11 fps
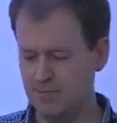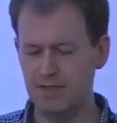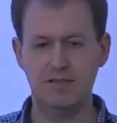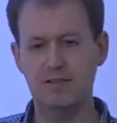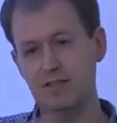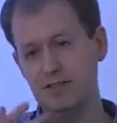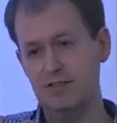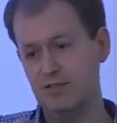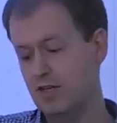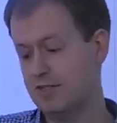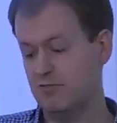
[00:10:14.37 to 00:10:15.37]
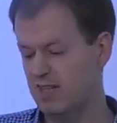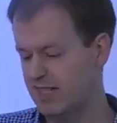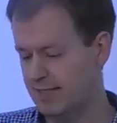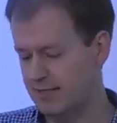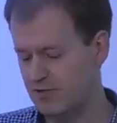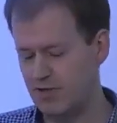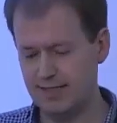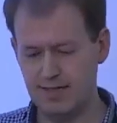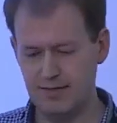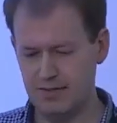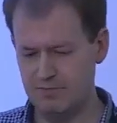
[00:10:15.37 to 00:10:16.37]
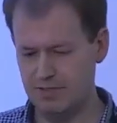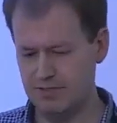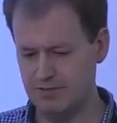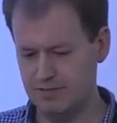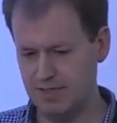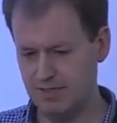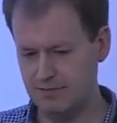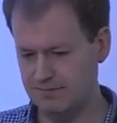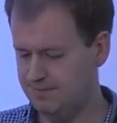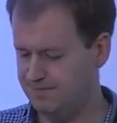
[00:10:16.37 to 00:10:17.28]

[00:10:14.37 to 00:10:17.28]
So you, you just really need to track down the original signal